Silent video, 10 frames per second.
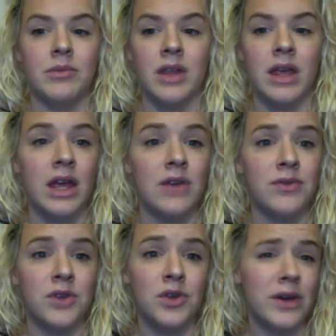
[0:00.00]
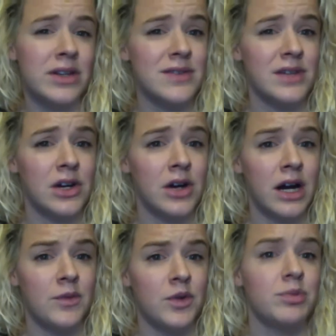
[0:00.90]
If you found this video
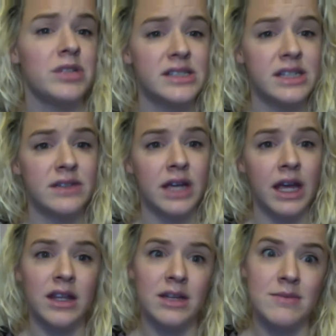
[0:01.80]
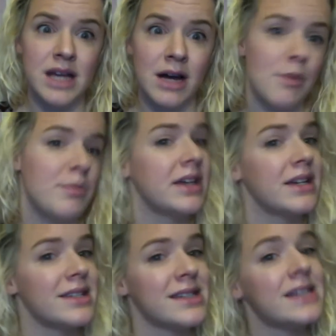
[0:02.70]
helpful, please give it a thumbs up
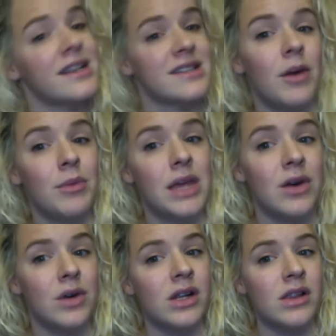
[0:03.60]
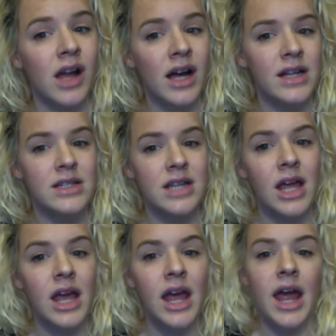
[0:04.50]
because that does help me out a lot.
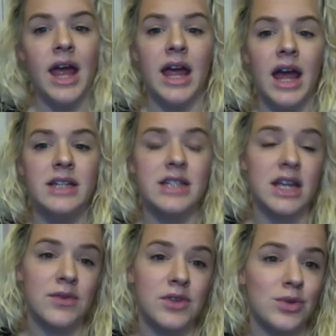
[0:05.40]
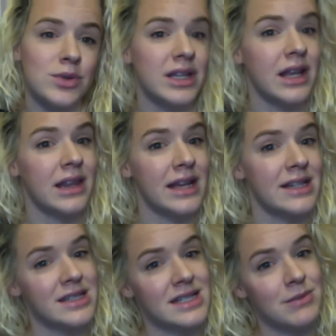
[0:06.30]
And if you would like
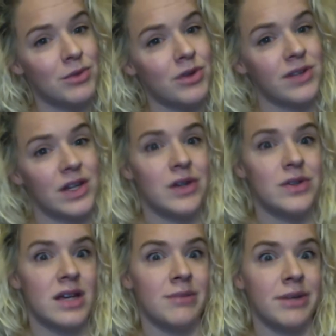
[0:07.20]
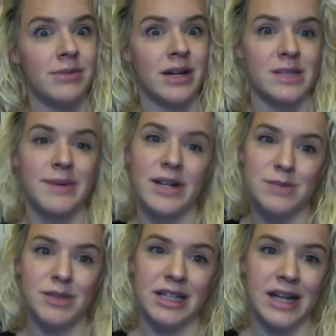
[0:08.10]
to see more videos about my experience
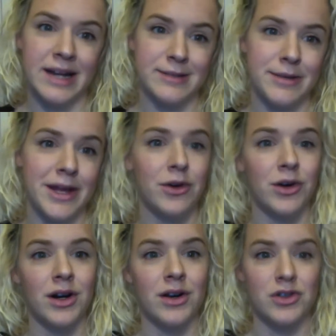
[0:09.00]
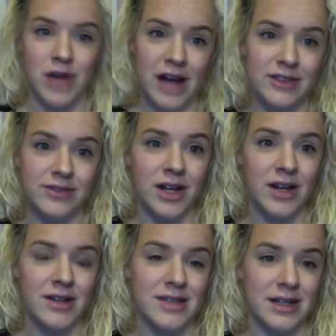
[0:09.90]
being an expat or travel
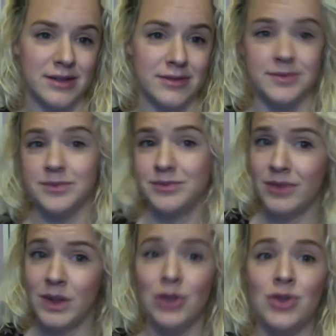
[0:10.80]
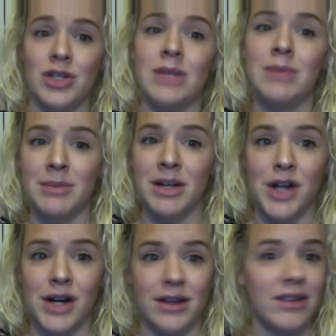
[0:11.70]
vlogs of usually me and my
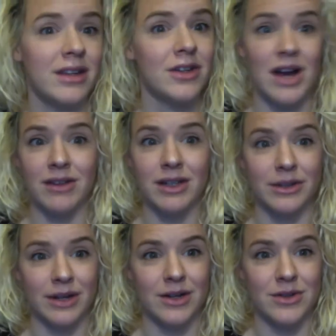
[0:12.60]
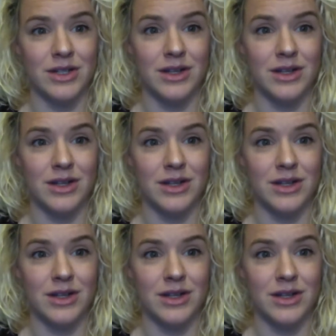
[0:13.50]
dog Athena traveling around